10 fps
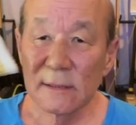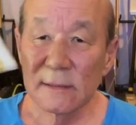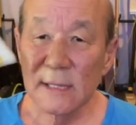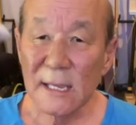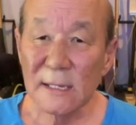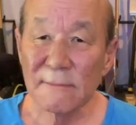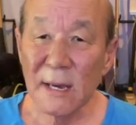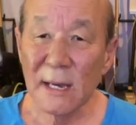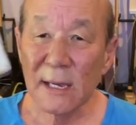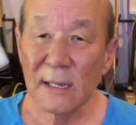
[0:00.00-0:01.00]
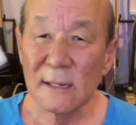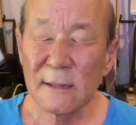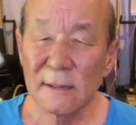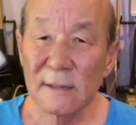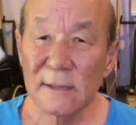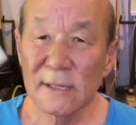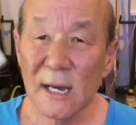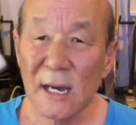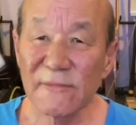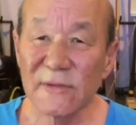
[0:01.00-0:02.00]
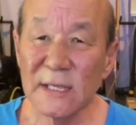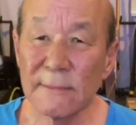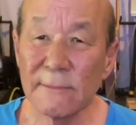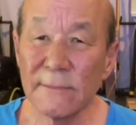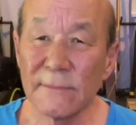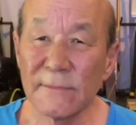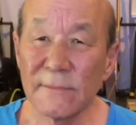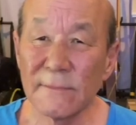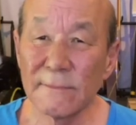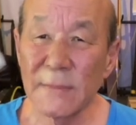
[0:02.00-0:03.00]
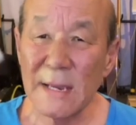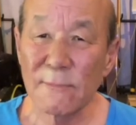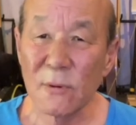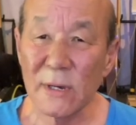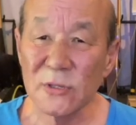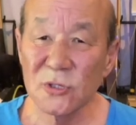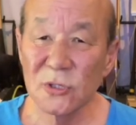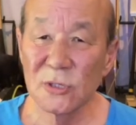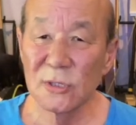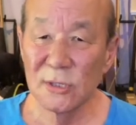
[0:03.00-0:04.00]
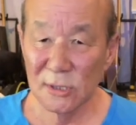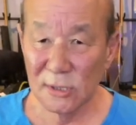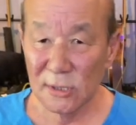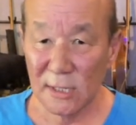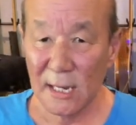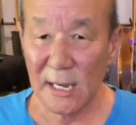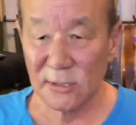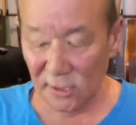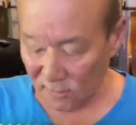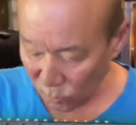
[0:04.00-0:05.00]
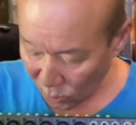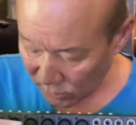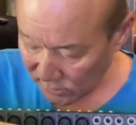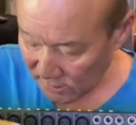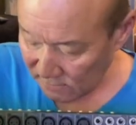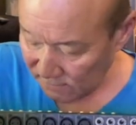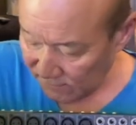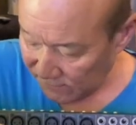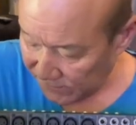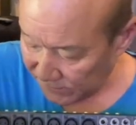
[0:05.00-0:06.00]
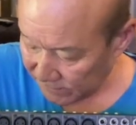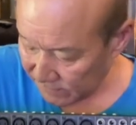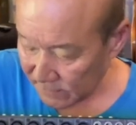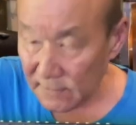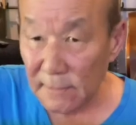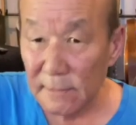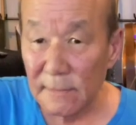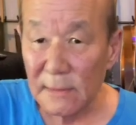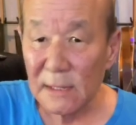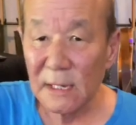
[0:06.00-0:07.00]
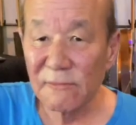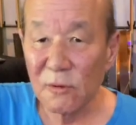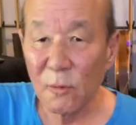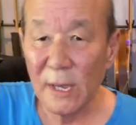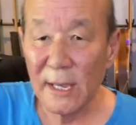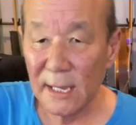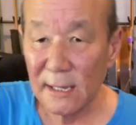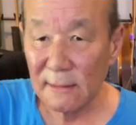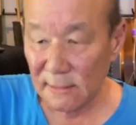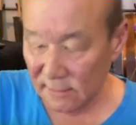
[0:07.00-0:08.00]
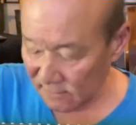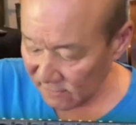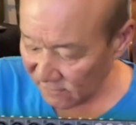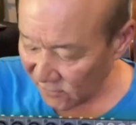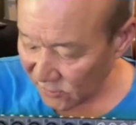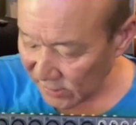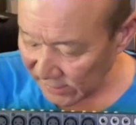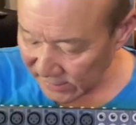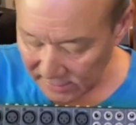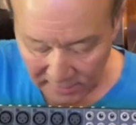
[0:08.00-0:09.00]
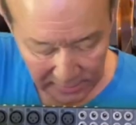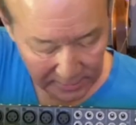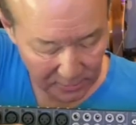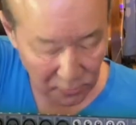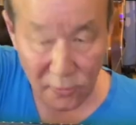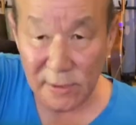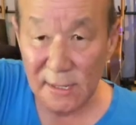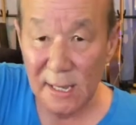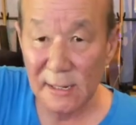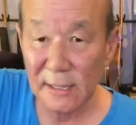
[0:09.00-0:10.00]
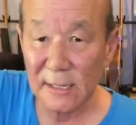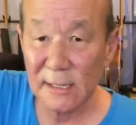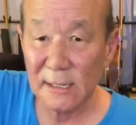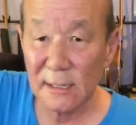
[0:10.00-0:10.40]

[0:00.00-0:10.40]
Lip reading: taken my soft tip paintbrush and just worked it every way, vertically and horizontally,